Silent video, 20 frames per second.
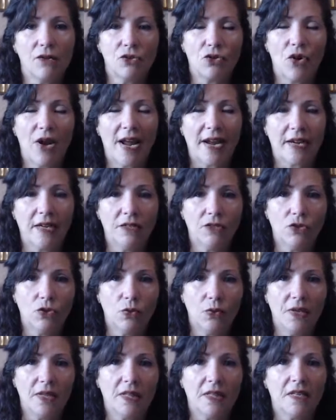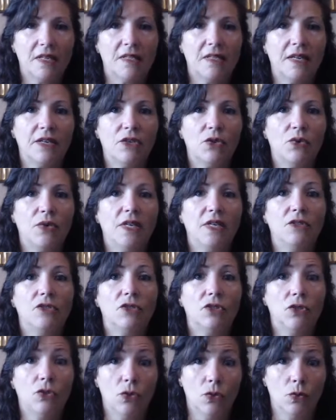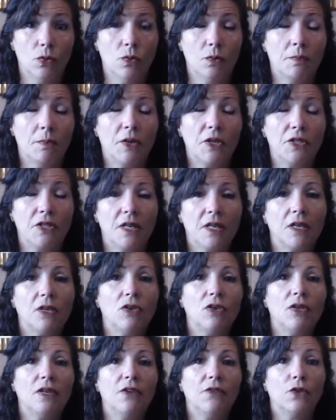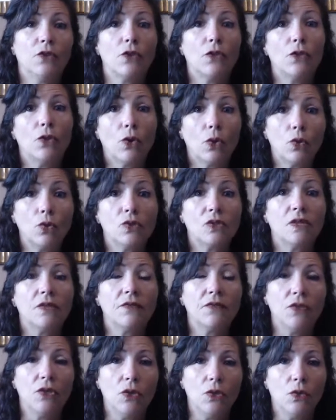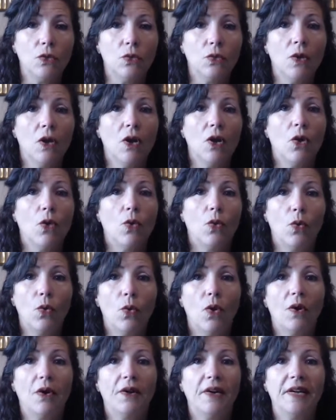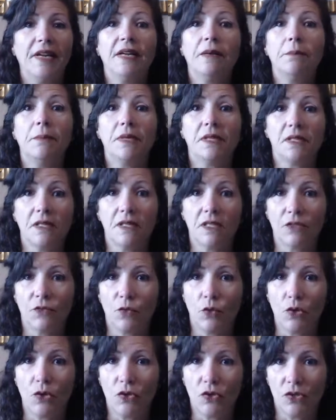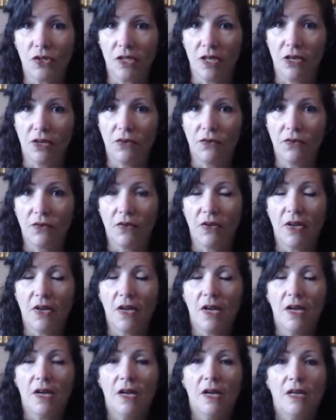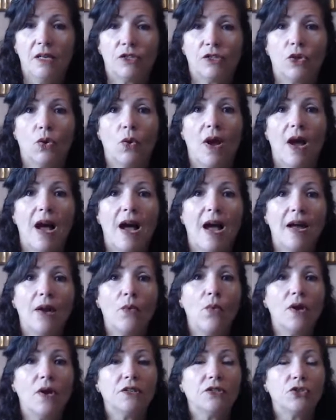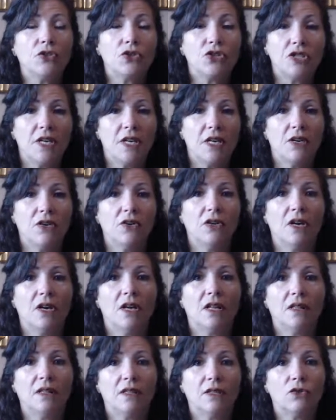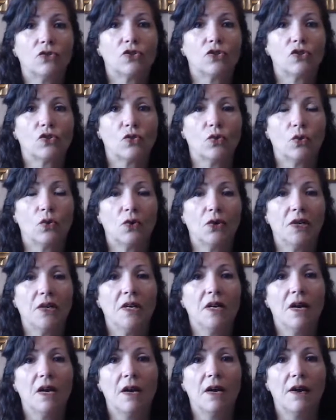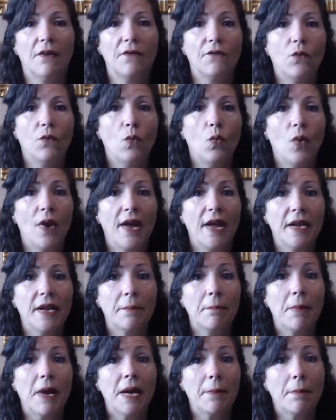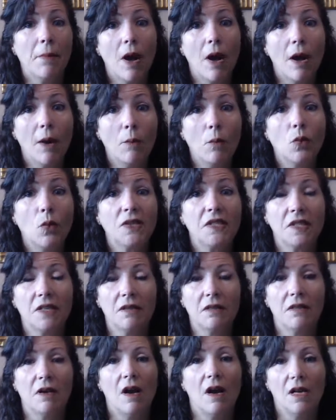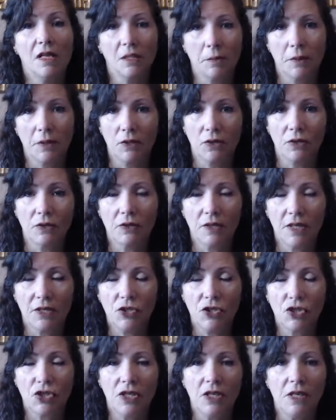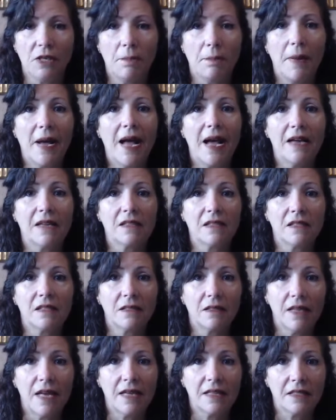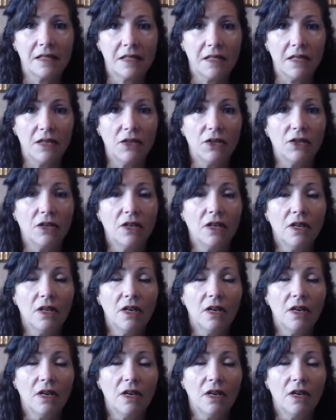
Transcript: on track and doing things that you need to do, particularly for those of you who are in business for yourself. So I want to share a little story of when my mom was in the hospital, and she passed last year,